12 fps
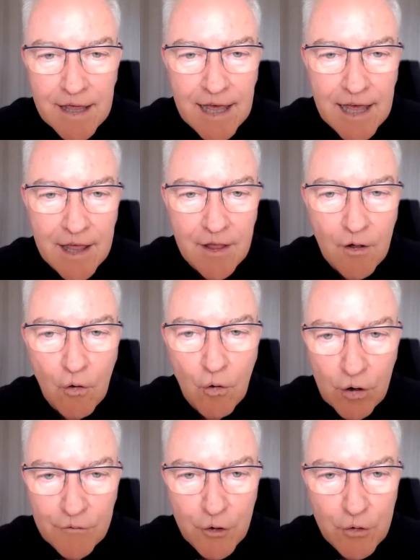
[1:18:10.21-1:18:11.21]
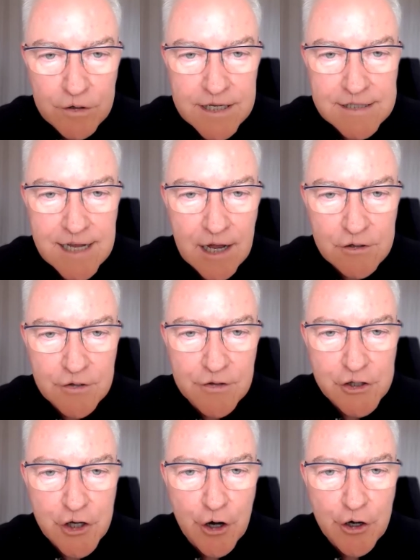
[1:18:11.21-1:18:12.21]
all of your details on
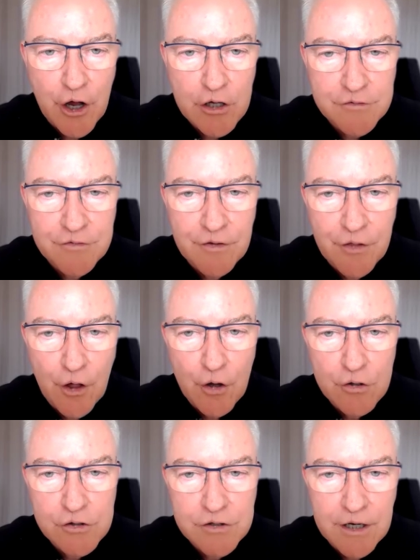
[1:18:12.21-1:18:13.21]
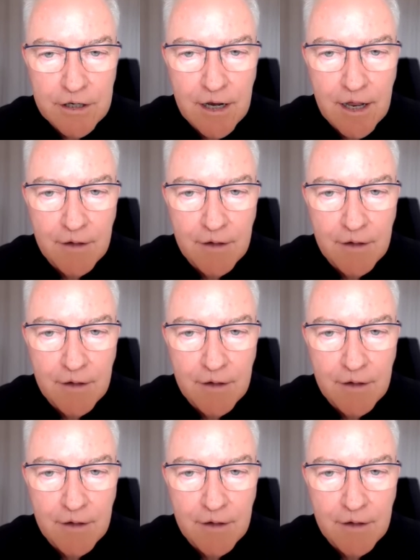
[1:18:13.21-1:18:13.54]
the show notes for those that